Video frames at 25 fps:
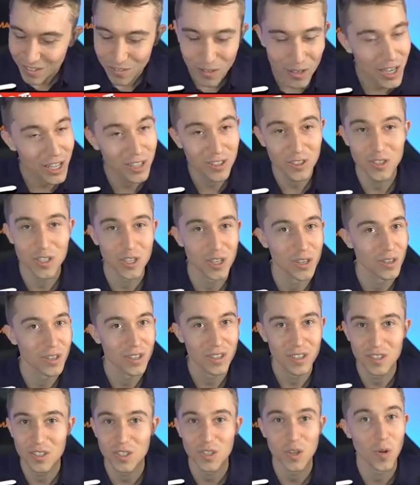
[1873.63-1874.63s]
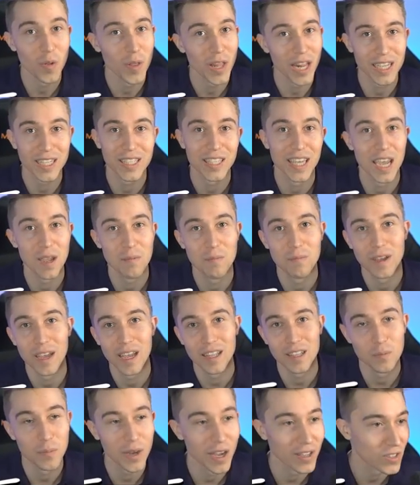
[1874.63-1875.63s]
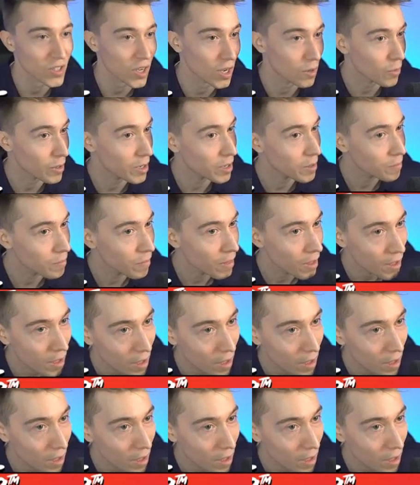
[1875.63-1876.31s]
what can you do? You just go to the next game and you bounce onward.